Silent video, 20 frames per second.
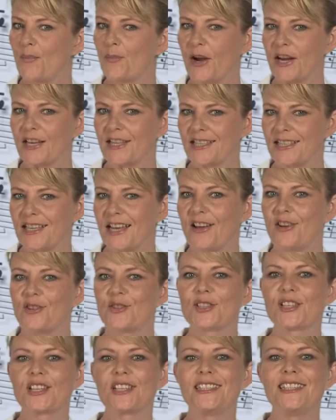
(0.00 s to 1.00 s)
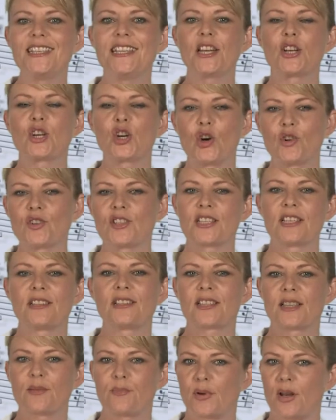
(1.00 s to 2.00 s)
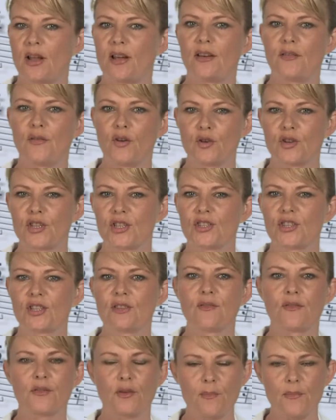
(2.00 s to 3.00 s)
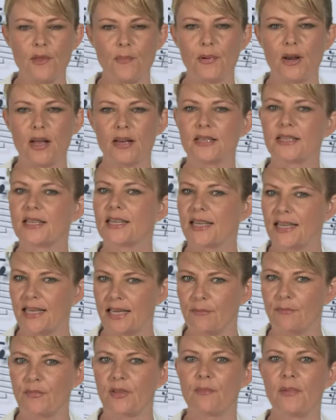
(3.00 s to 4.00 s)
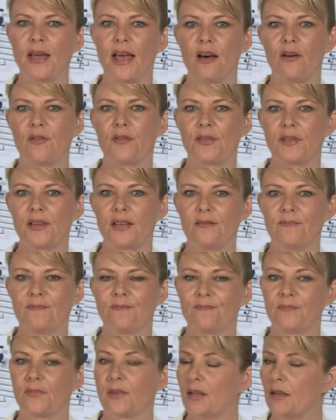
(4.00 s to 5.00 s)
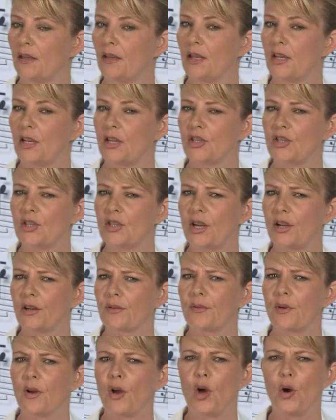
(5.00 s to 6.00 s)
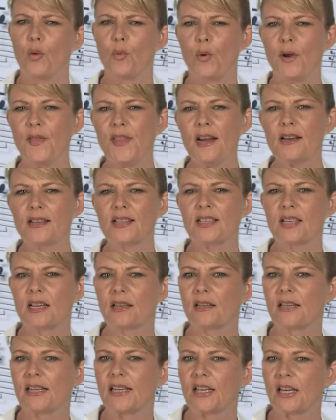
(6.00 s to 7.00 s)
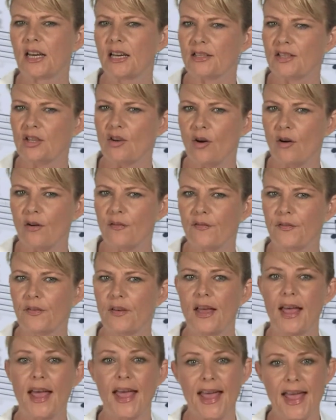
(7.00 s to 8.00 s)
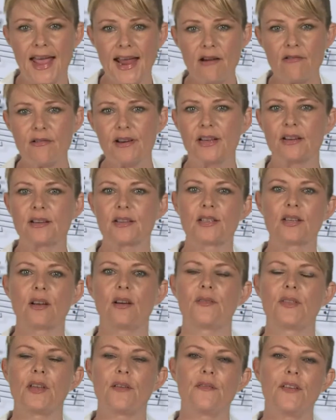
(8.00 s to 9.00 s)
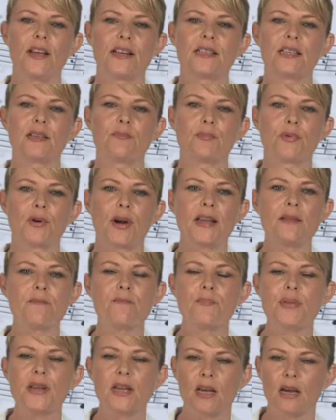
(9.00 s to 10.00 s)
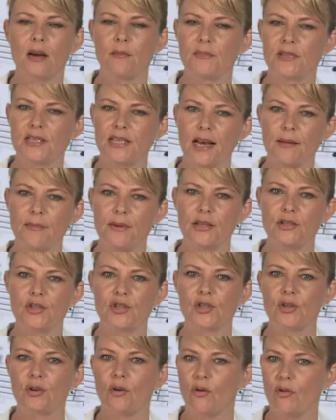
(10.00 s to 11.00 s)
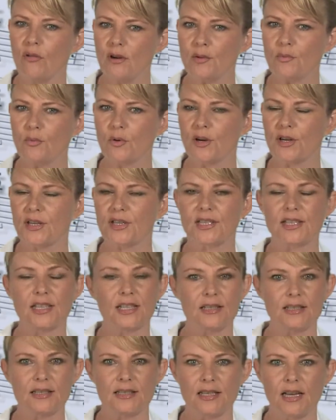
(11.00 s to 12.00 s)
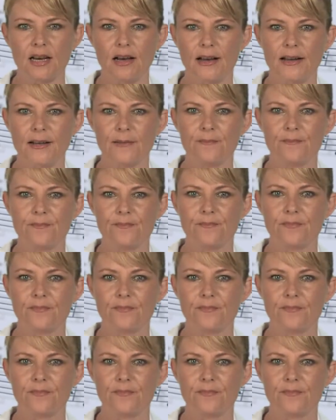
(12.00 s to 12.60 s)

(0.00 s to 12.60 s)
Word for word: Brain cells need a constant supply of oxygen from the blood to keep them healthy. So, when they are suddenly cut off, areas of the affected brain become damaged or, at worst, can die.